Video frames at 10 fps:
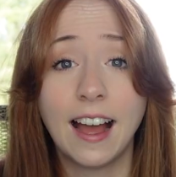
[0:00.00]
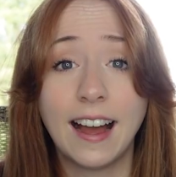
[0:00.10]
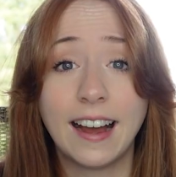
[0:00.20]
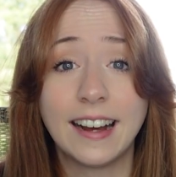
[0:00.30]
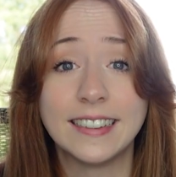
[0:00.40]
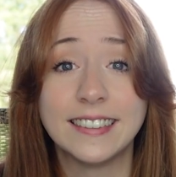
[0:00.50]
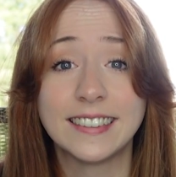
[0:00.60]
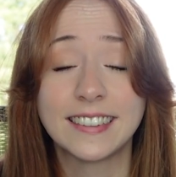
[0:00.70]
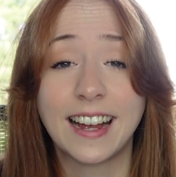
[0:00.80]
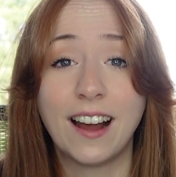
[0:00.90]

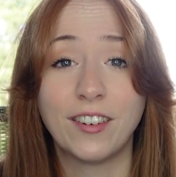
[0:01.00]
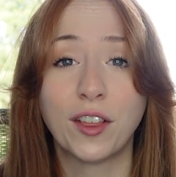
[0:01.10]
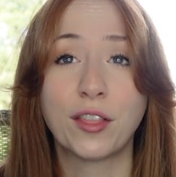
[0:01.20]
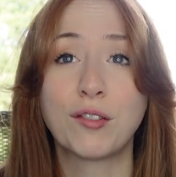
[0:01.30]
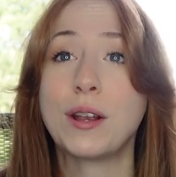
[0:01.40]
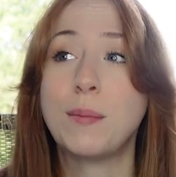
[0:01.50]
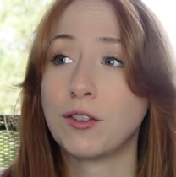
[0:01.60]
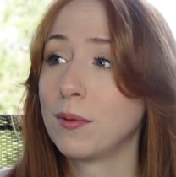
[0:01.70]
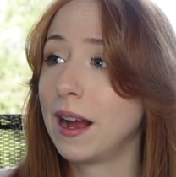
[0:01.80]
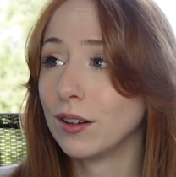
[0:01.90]
and having a three
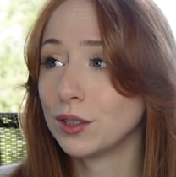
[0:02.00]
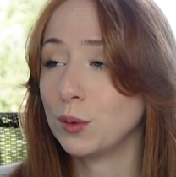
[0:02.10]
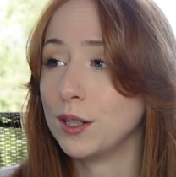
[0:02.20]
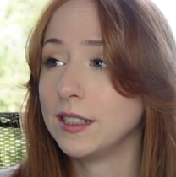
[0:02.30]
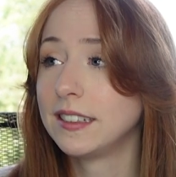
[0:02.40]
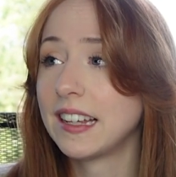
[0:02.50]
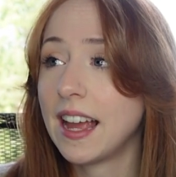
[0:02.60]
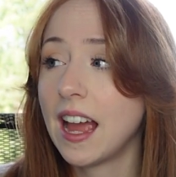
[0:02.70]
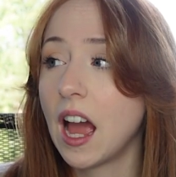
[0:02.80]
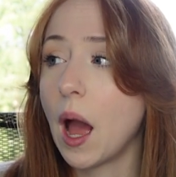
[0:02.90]
bedroom house was
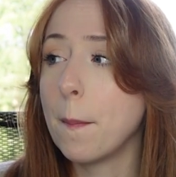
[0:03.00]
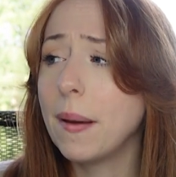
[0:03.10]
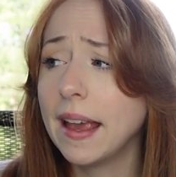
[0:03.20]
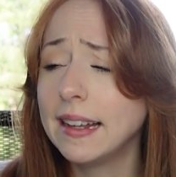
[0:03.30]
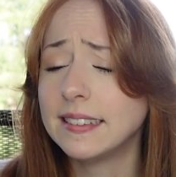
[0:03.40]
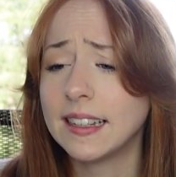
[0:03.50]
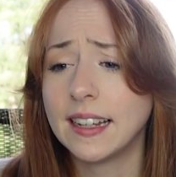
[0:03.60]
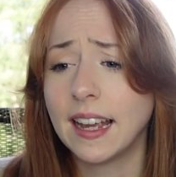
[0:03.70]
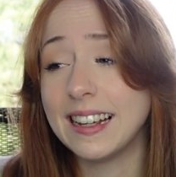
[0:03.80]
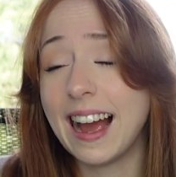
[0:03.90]

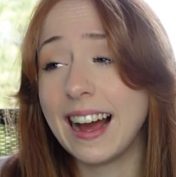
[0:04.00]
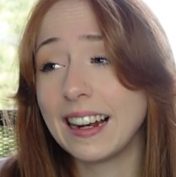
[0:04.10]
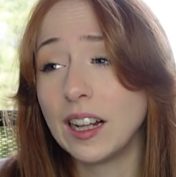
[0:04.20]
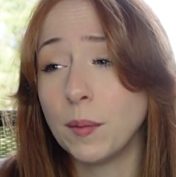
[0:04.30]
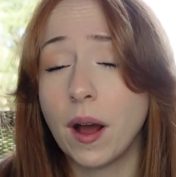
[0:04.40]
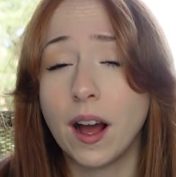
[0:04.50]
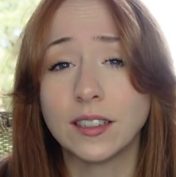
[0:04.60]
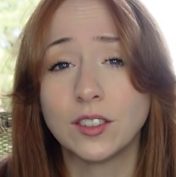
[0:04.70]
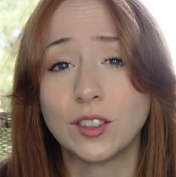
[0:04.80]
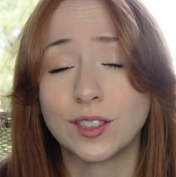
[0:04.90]
amazing. It had little
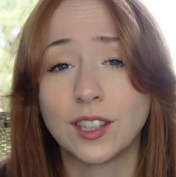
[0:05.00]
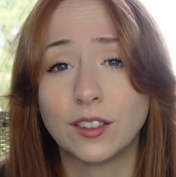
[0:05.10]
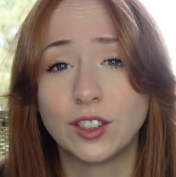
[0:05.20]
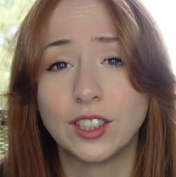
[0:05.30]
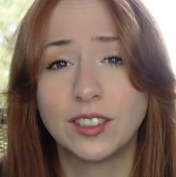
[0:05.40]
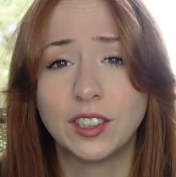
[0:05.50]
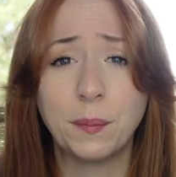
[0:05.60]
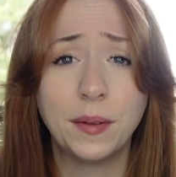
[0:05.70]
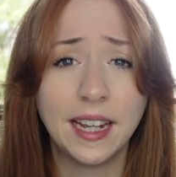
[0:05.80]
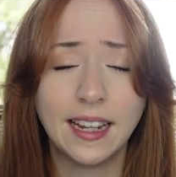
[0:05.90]
personal touches
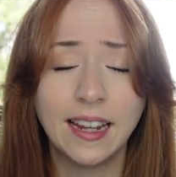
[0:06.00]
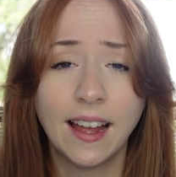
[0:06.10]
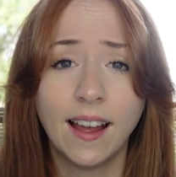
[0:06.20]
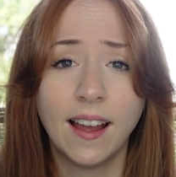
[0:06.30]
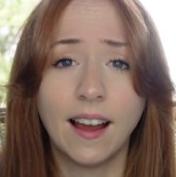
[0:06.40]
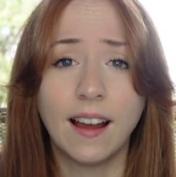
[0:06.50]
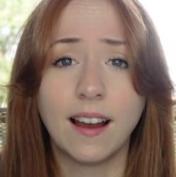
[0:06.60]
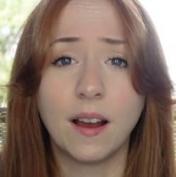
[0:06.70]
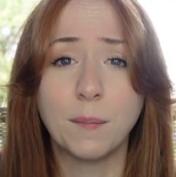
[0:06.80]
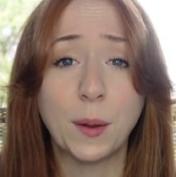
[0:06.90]
to me.
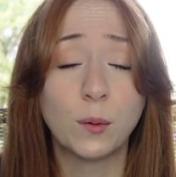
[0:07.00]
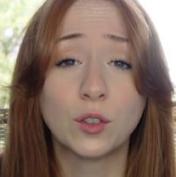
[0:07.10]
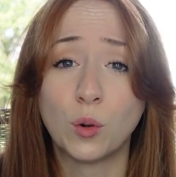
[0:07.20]
Um, it was